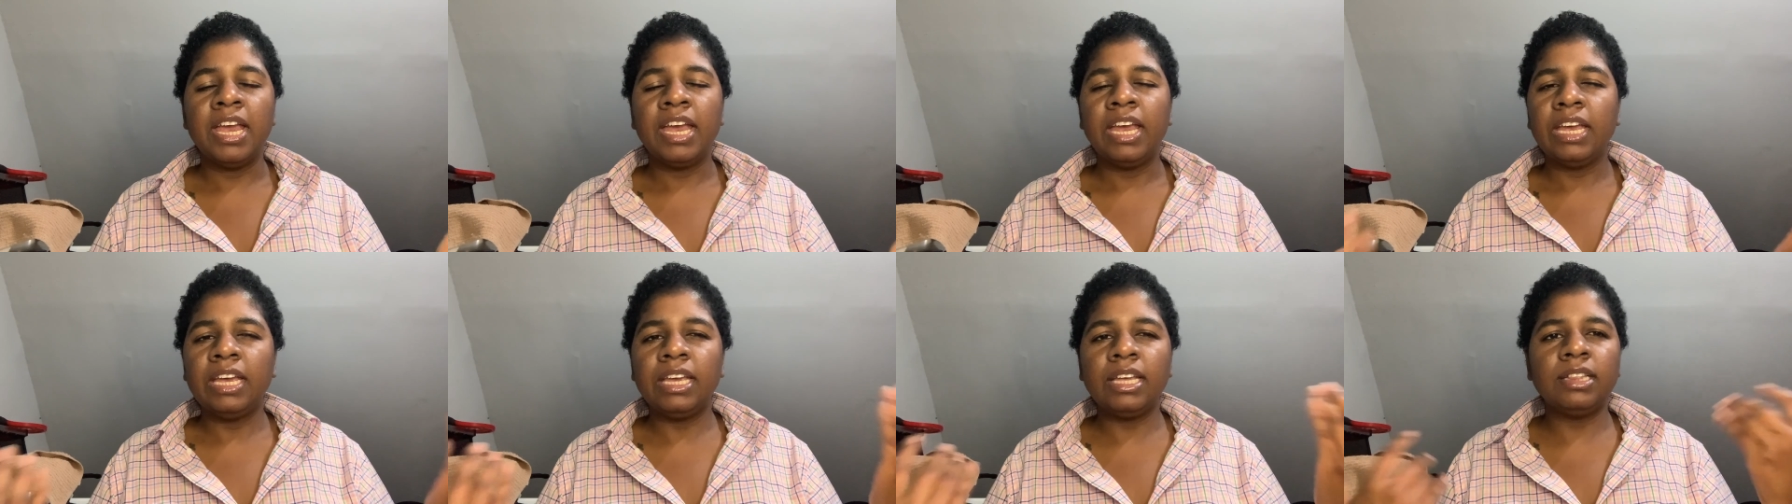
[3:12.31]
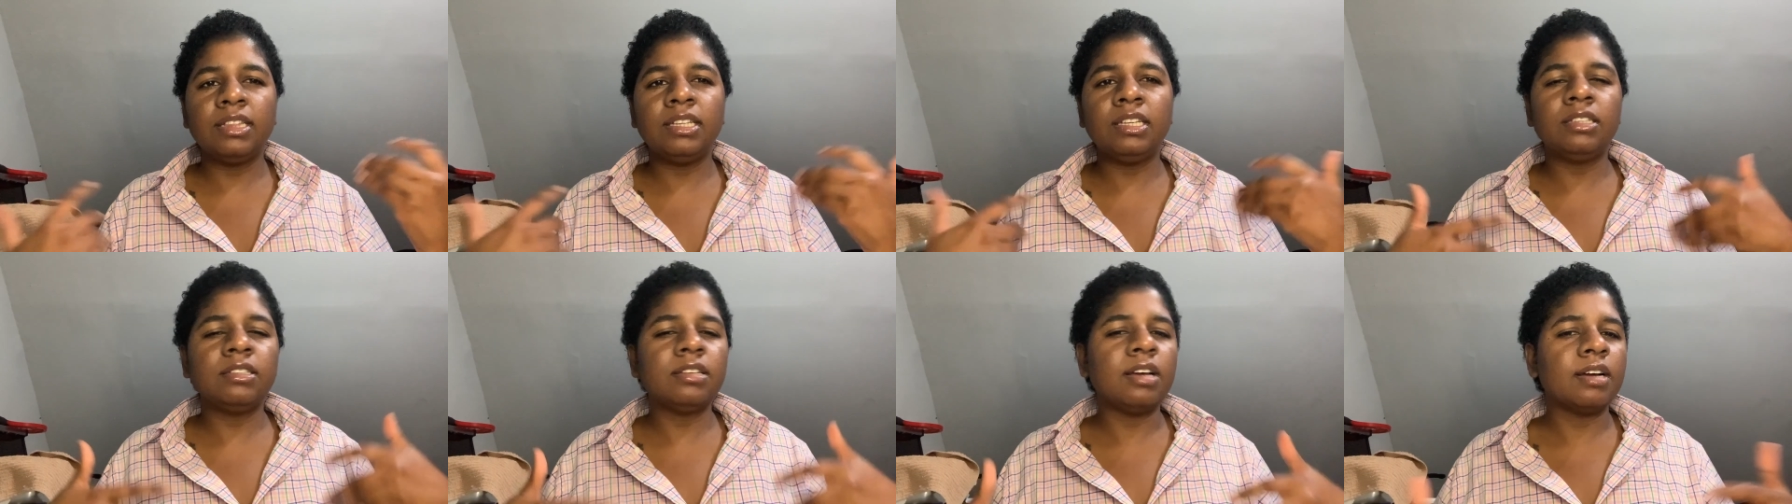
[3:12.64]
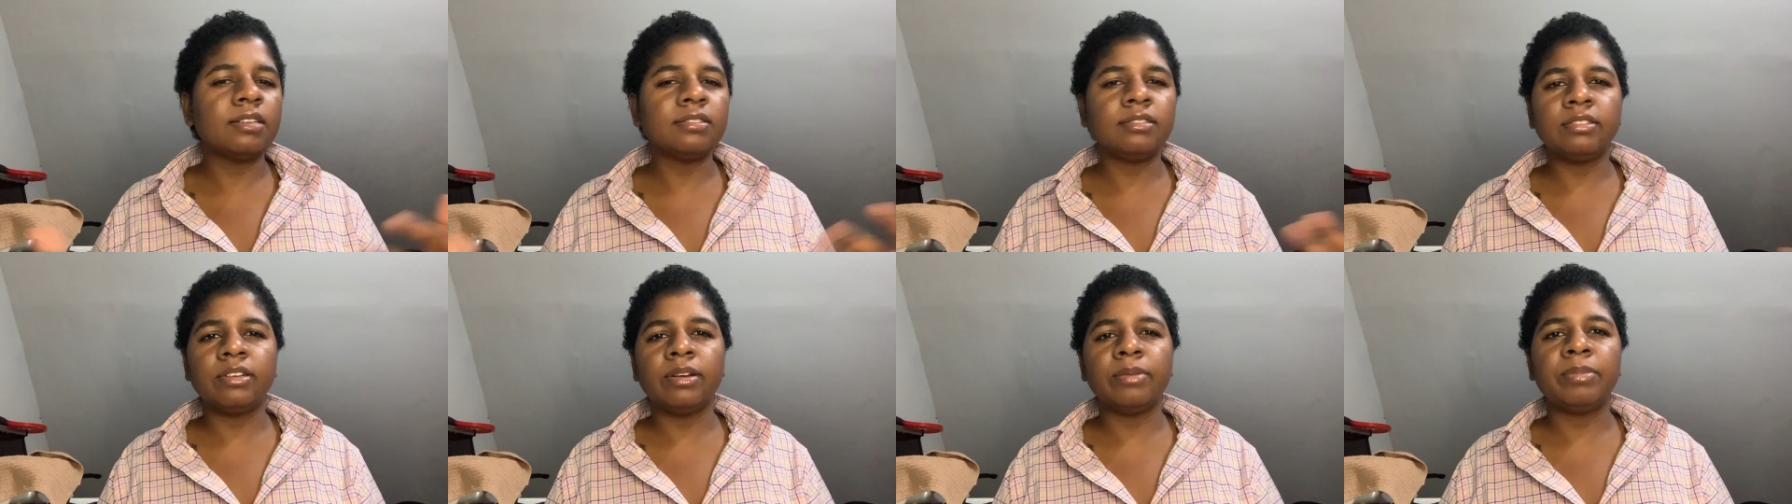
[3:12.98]
it
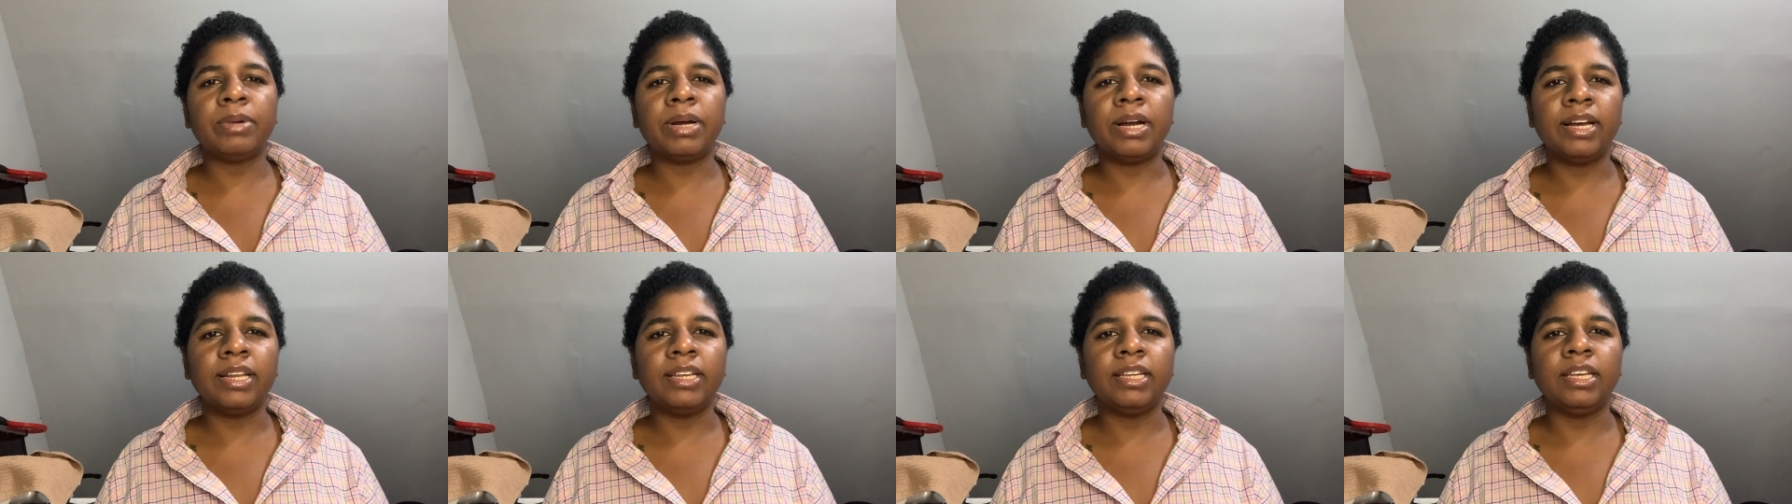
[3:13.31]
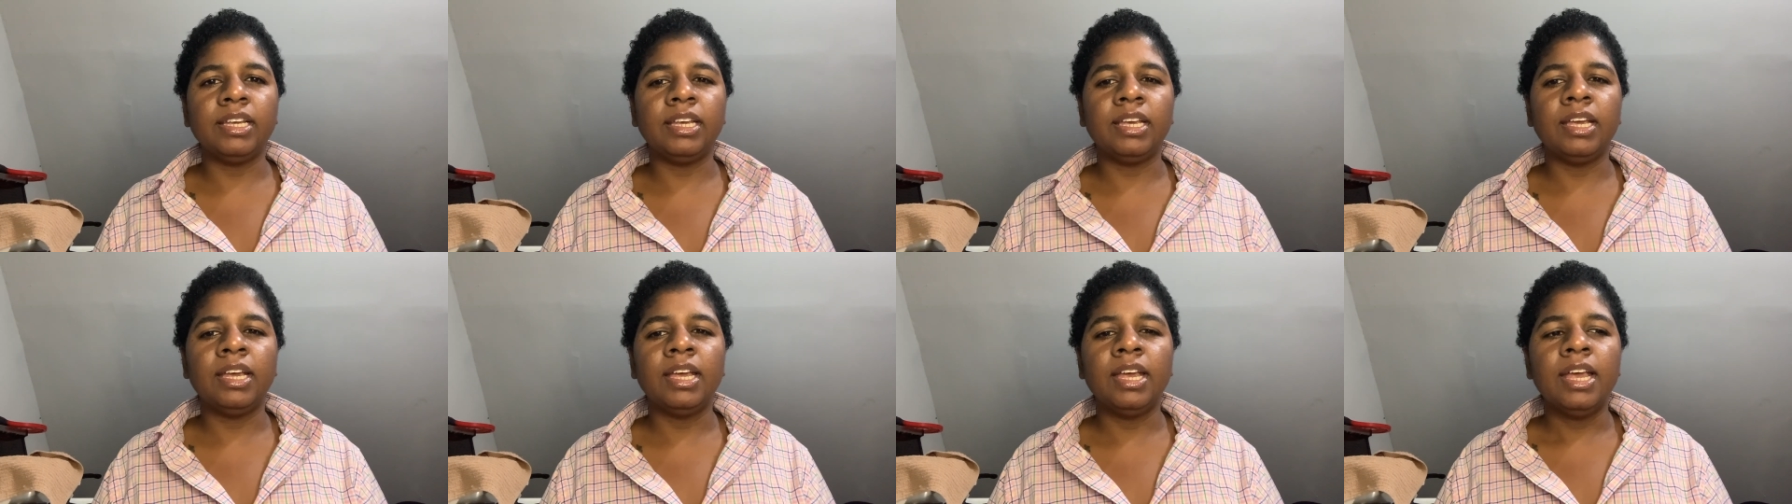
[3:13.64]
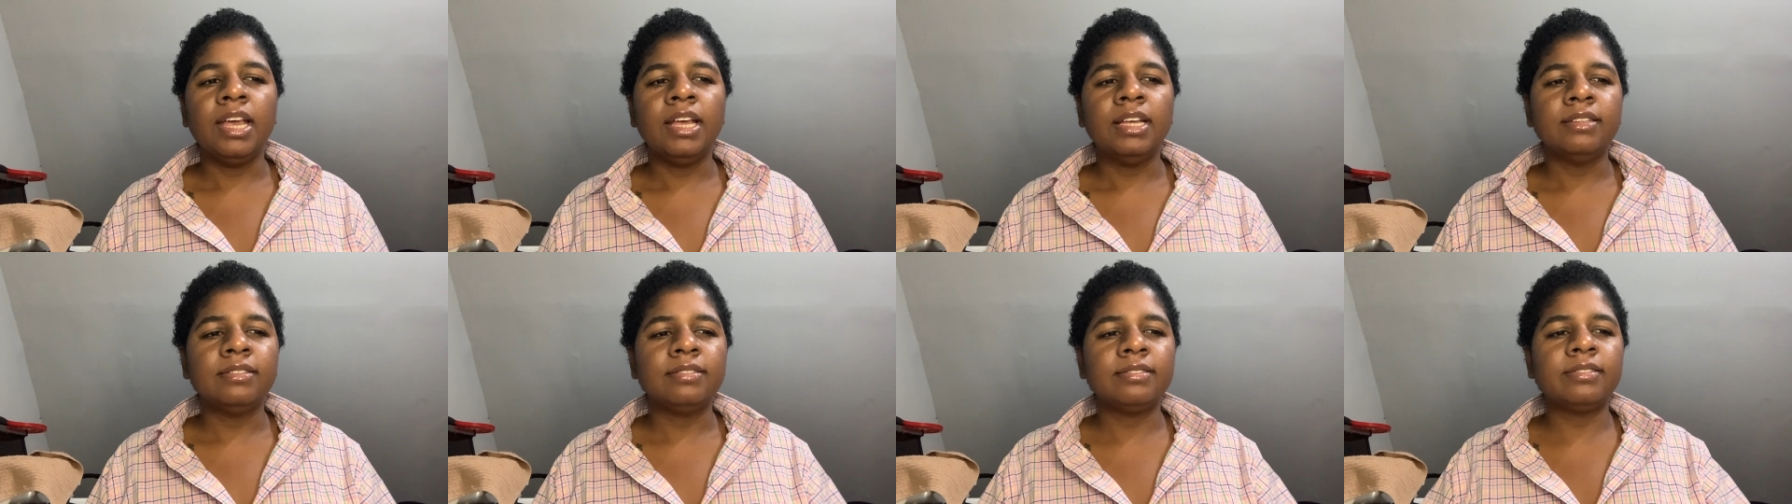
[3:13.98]
detox your body
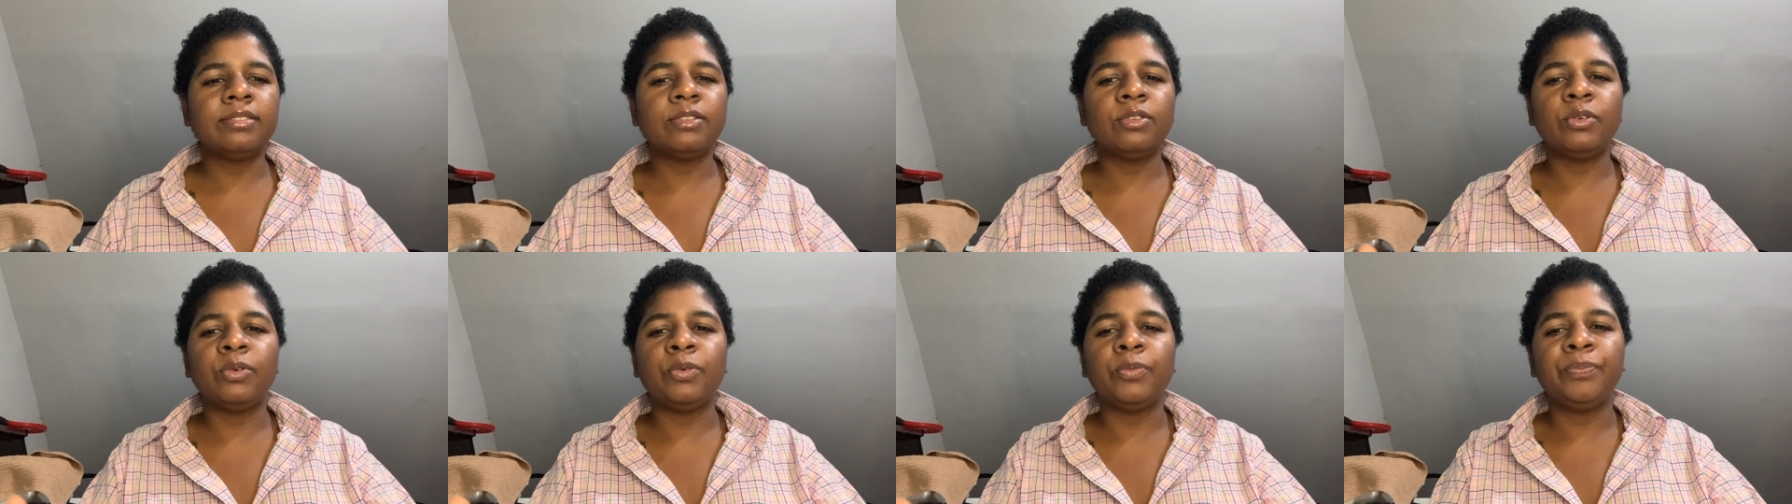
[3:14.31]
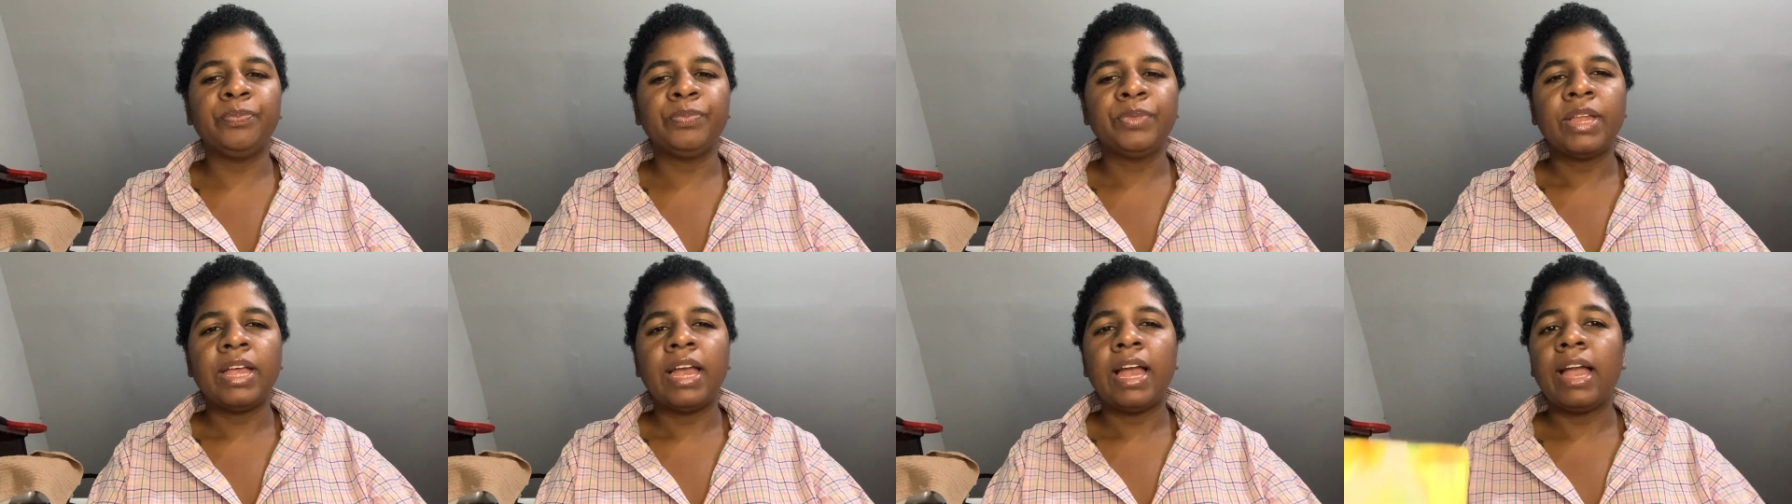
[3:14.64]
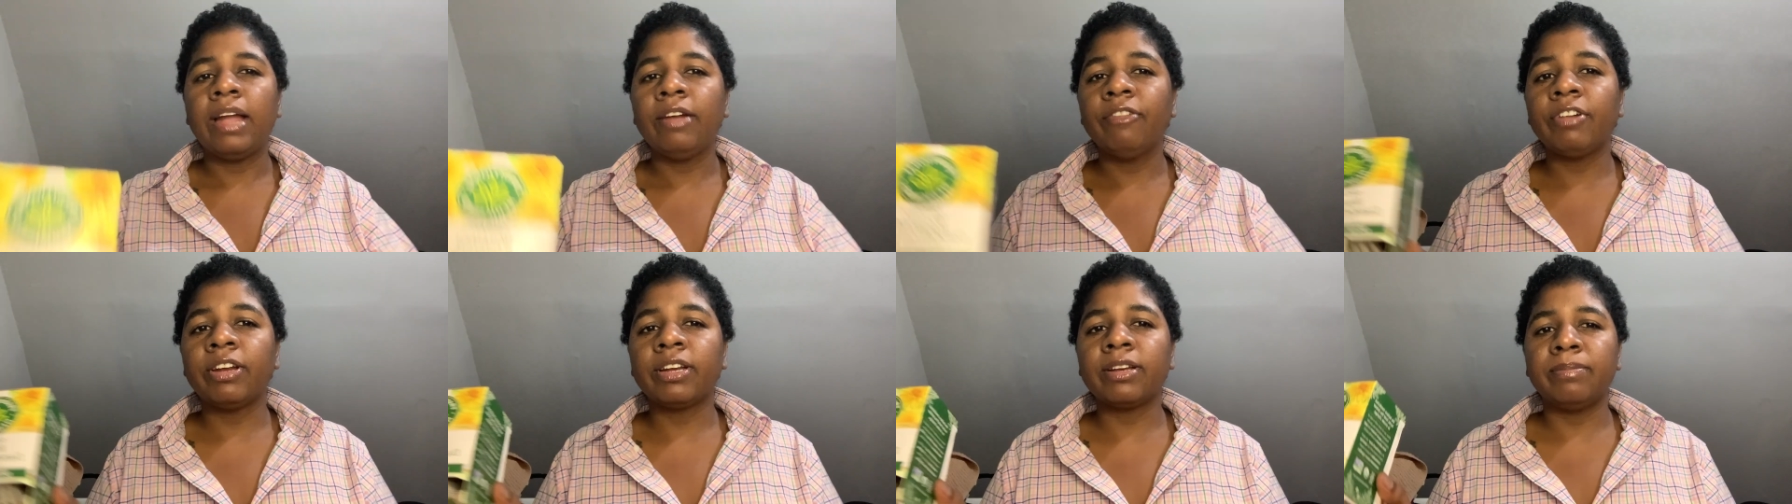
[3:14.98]
so
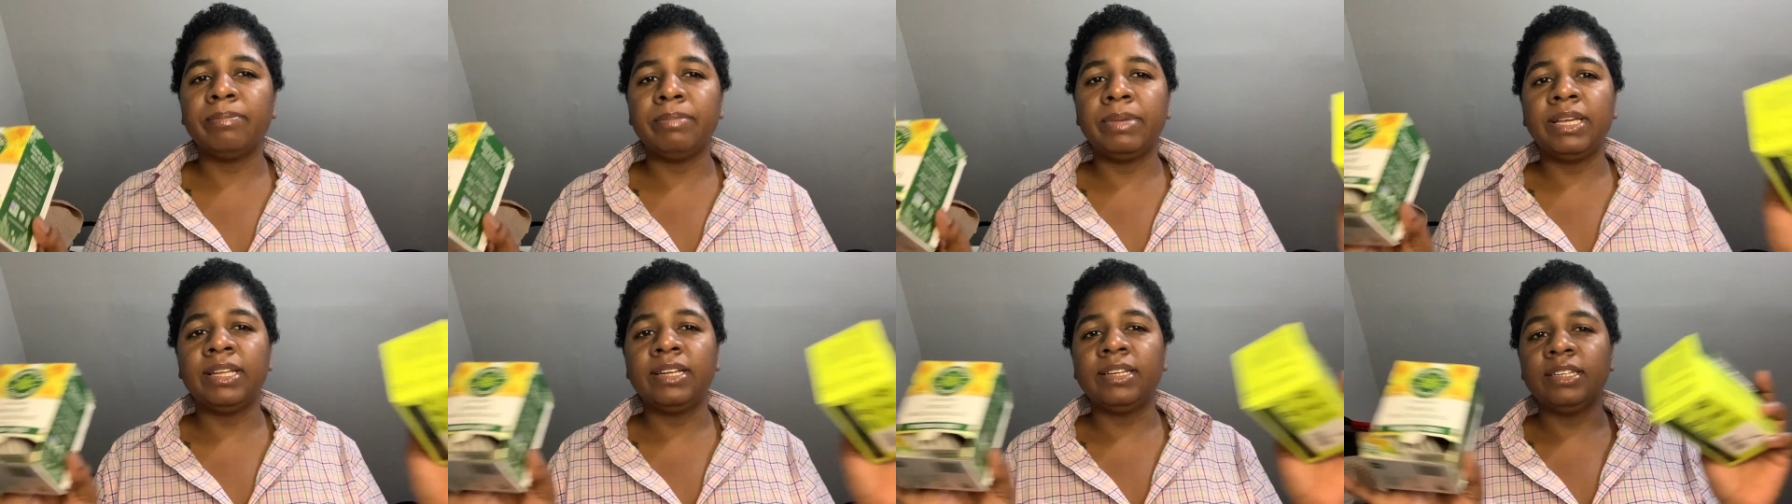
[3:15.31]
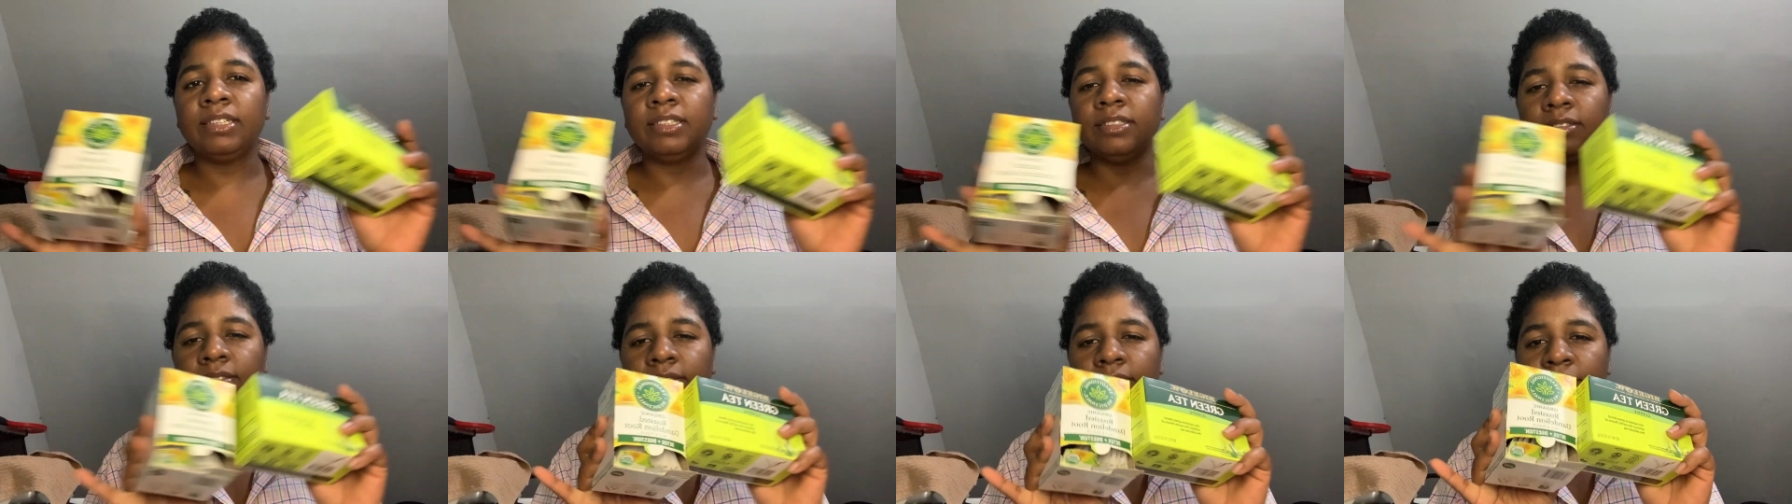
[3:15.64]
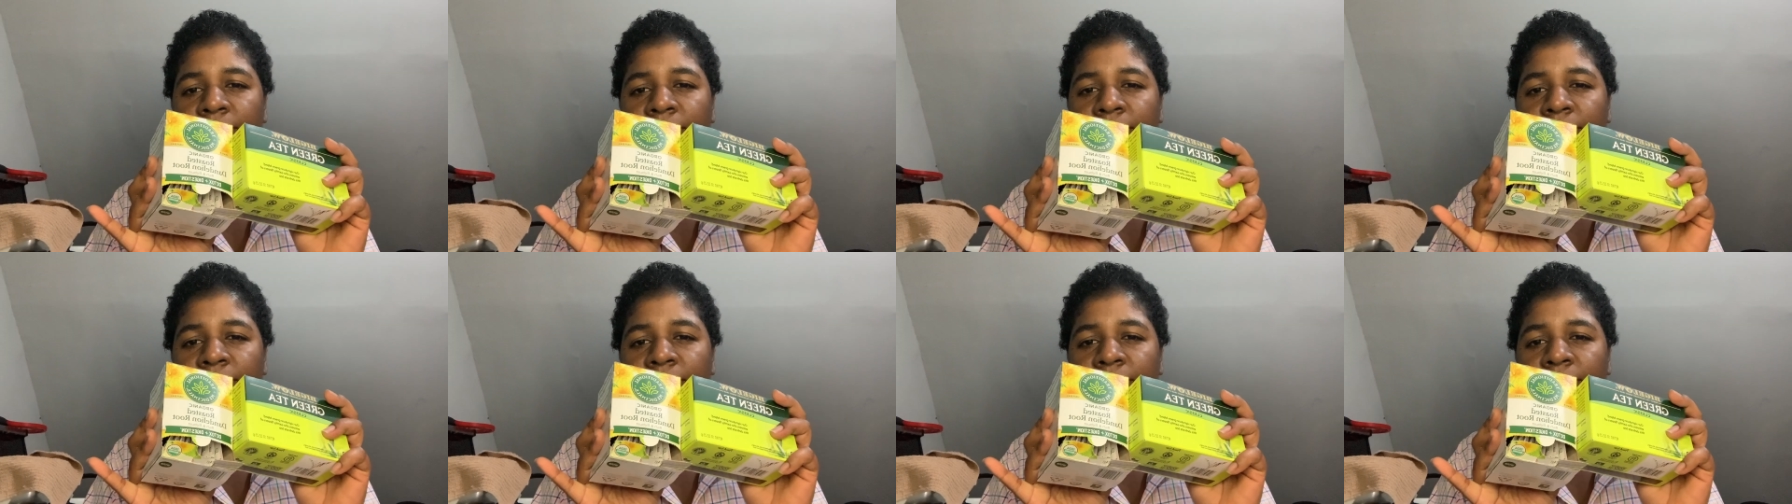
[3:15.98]
i recommend this